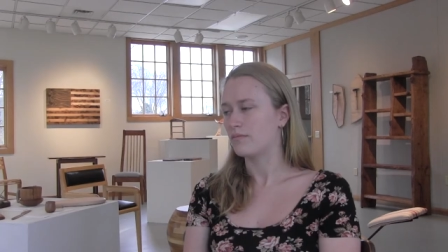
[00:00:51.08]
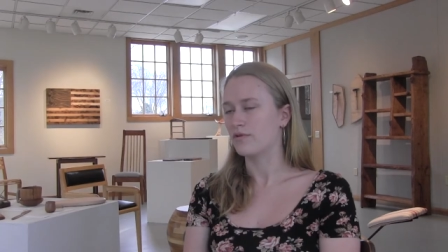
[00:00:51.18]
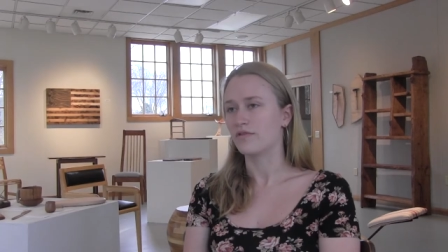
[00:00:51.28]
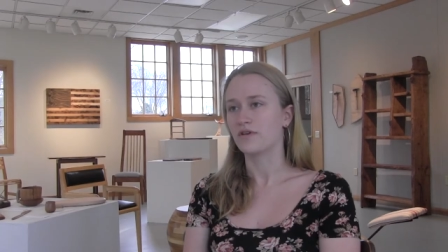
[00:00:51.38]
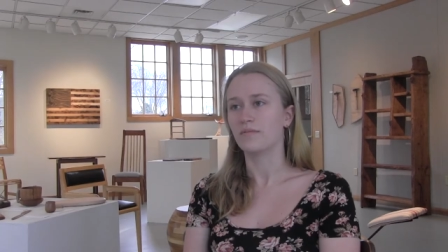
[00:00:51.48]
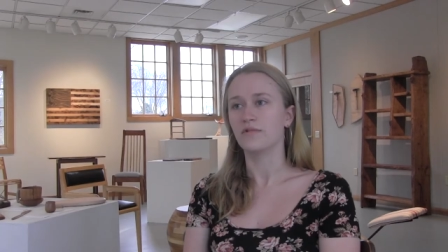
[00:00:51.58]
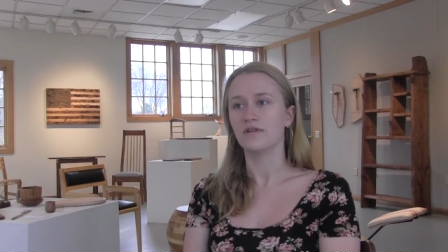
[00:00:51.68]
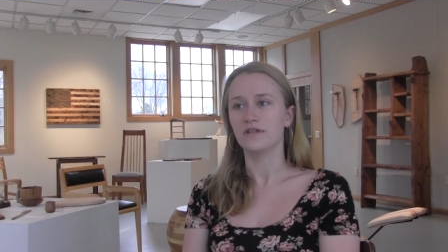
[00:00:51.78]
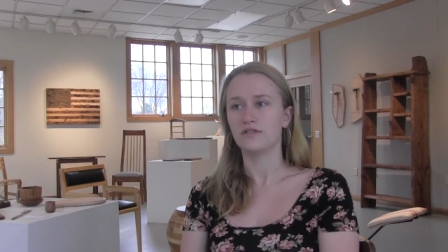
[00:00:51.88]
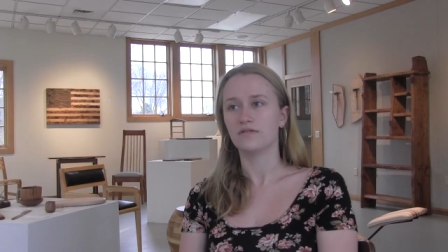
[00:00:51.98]
both the
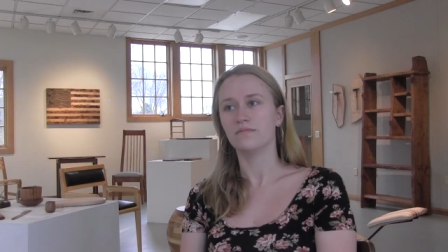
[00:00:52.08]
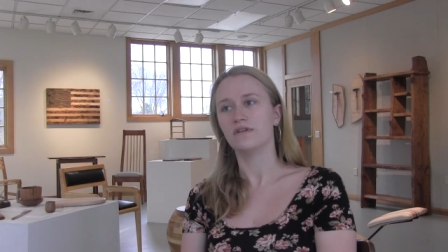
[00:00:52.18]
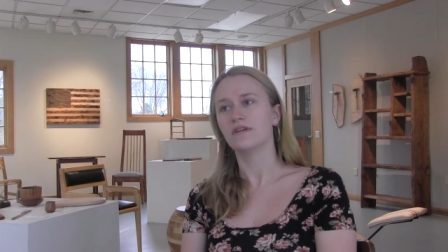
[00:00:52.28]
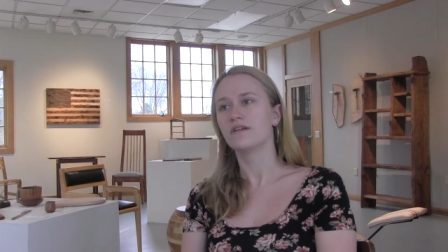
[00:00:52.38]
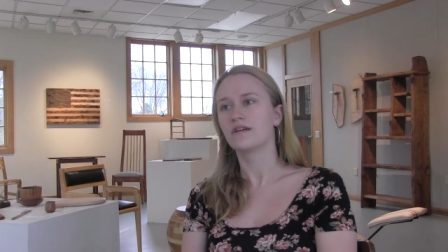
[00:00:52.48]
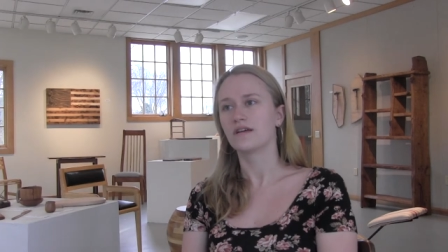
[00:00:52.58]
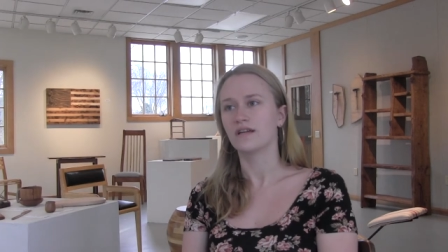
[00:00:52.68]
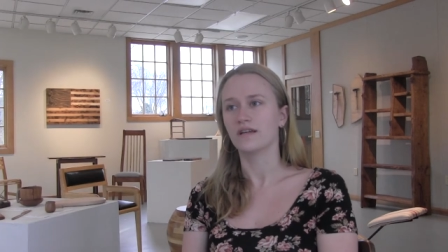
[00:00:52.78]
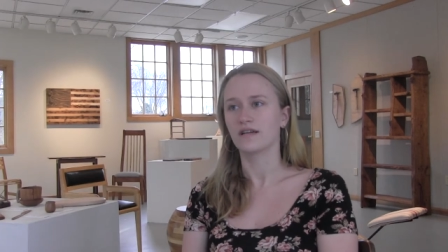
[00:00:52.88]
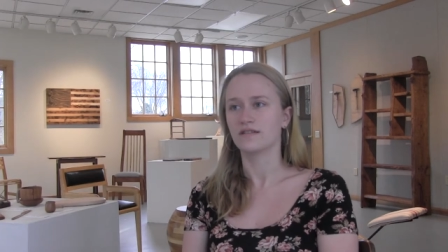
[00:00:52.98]
communities should be
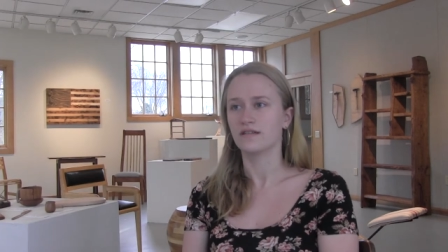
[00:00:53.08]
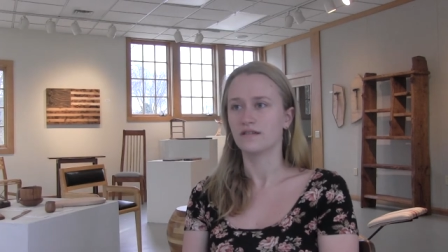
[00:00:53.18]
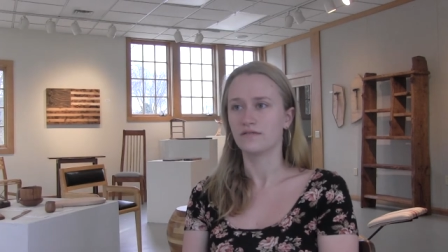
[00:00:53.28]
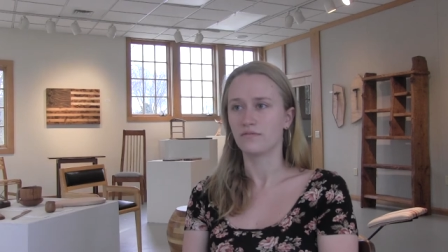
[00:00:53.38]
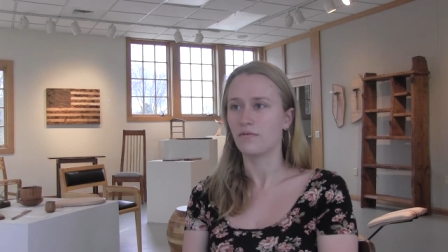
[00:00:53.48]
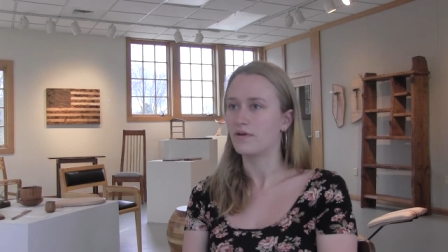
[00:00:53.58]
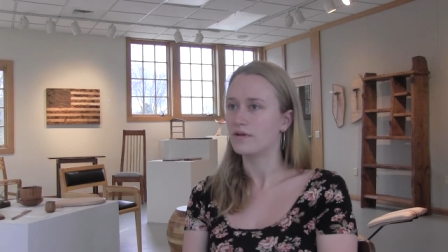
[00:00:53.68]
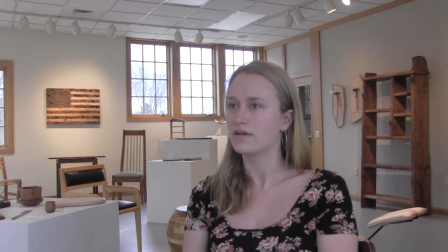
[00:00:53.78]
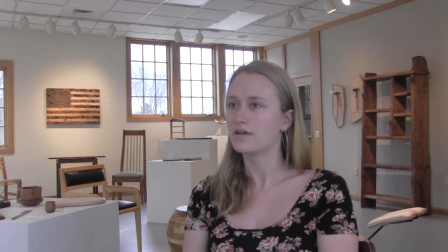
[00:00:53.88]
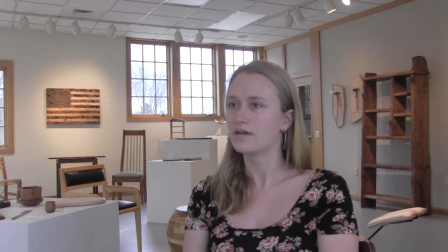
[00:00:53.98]
connected as
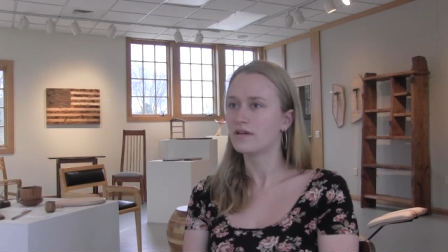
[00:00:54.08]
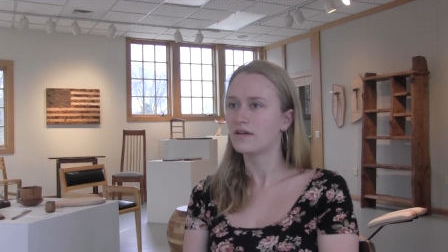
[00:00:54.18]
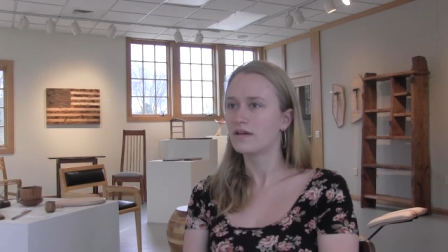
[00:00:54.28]
one.